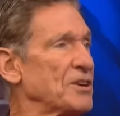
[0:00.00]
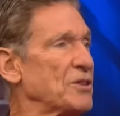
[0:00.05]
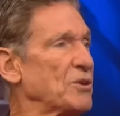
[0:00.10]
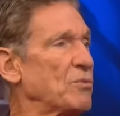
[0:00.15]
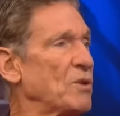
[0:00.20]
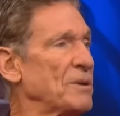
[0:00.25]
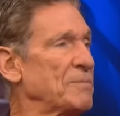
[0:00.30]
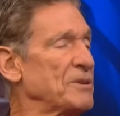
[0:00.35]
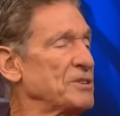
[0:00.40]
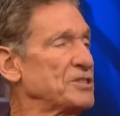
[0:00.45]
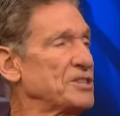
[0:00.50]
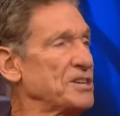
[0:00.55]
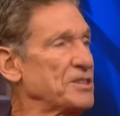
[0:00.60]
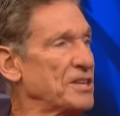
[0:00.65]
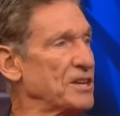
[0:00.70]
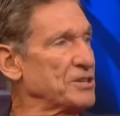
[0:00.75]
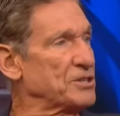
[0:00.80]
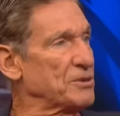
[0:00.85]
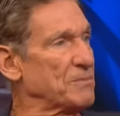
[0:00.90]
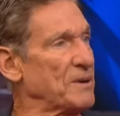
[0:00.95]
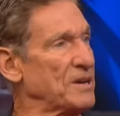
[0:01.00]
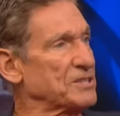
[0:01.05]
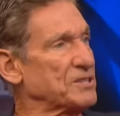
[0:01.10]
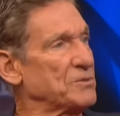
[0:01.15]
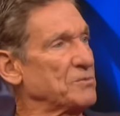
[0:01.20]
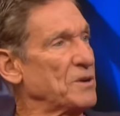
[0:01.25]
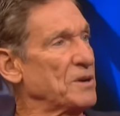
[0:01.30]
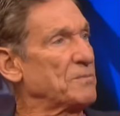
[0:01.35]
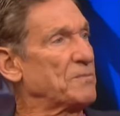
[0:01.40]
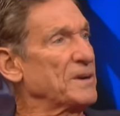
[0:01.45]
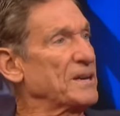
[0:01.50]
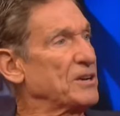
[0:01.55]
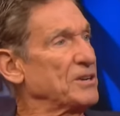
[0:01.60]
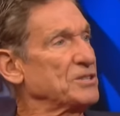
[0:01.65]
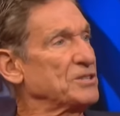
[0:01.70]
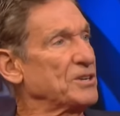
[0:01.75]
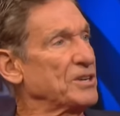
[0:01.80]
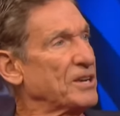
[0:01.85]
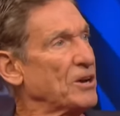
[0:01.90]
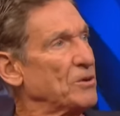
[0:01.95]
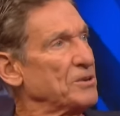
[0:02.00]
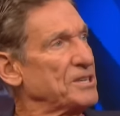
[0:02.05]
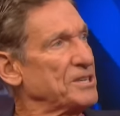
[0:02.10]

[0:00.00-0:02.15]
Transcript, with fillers: the women she thinks you're messing with because you go